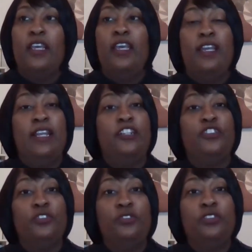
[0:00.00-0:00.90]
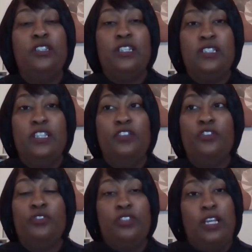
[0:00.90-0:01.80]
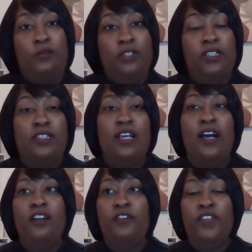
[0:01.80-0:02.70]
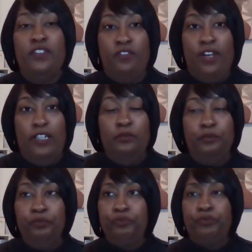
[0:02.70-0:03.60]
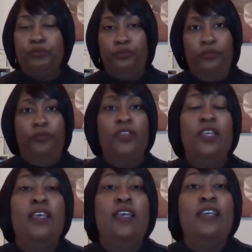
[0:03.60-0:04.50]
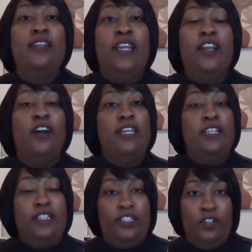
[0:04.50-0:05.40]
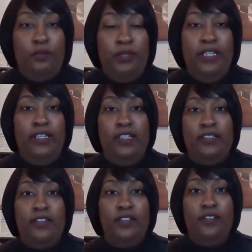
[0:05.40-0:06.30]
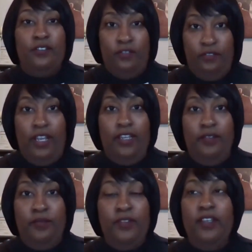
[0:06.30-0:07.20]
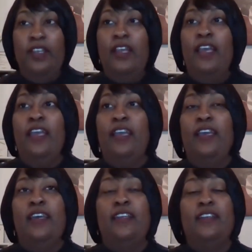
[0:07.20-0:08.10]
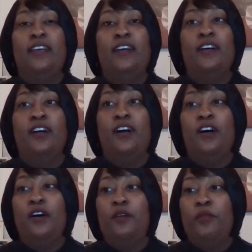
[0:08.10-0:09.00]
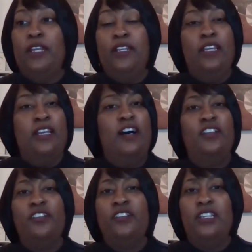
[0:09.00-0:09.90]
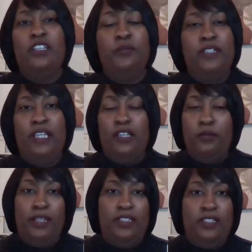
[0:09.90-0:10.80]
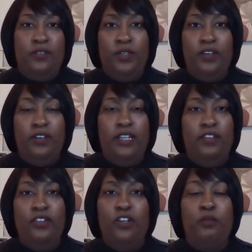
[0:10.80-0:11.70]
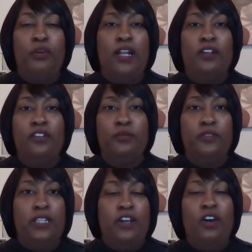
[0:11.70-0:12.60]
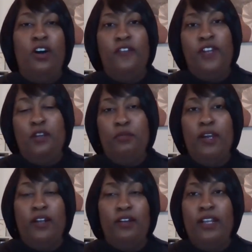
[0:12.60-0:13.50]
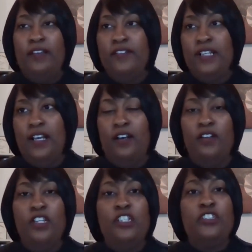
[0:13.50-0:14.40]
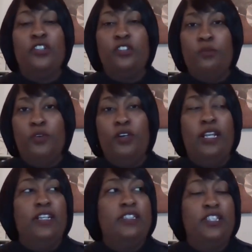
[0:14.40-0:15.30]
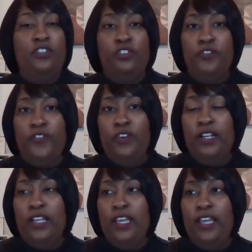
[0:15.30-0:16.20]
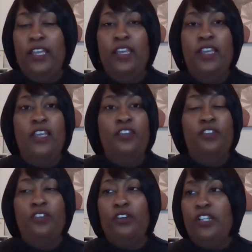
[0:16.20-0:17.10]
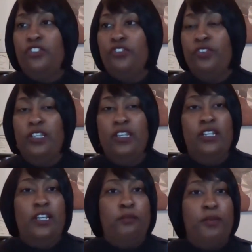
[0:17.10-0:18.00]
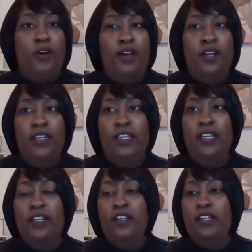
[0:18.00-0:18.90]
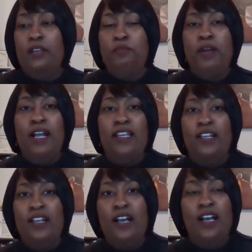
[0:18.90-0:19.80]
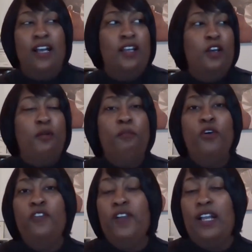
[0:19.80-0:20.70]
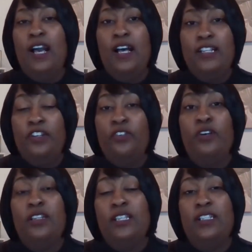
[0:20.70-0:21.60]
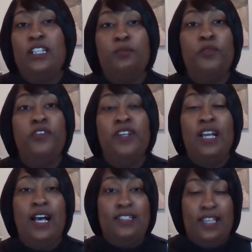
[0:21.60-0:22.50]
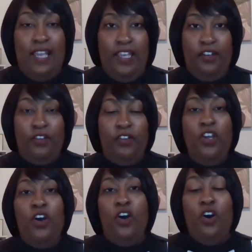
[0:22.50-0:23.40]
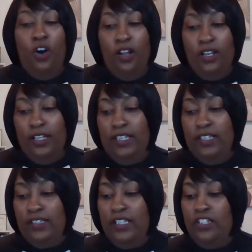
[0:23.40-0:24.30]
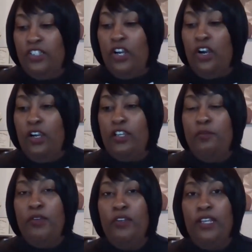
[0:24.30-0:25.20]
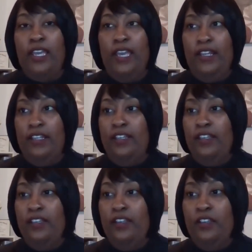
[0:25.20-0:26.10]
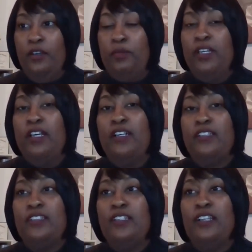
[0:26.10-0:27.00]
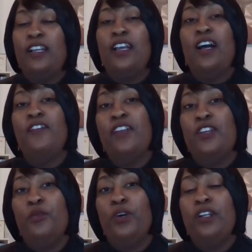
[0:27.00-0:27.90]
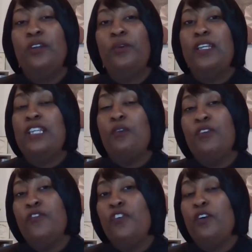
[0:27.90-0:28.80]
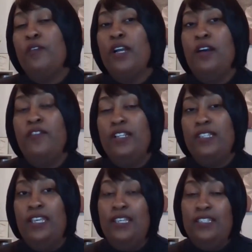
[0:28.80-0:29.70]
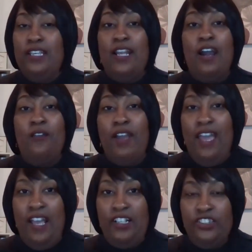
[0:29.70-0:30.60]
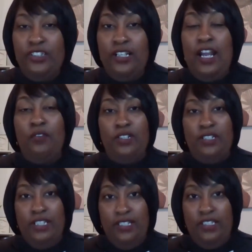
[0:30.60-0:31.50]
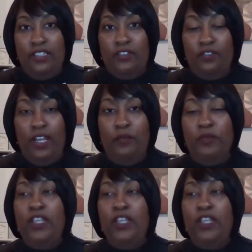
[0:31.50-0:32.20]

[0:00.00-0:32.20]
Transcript: and they choose to continue to stay with these counterfeits, right? They are in disobedience, right? And then other things could be taking place as well. They, you know, prodigals, they are often that prodigal lifestyle. So the more they continue to fornicate, you know, they drinking, they partying, they mocking God, moving God, they doing things that's moving God to anger. All of these things are communicating, because covenant, one of the ways how we form covenants is in our action, our deeds, right?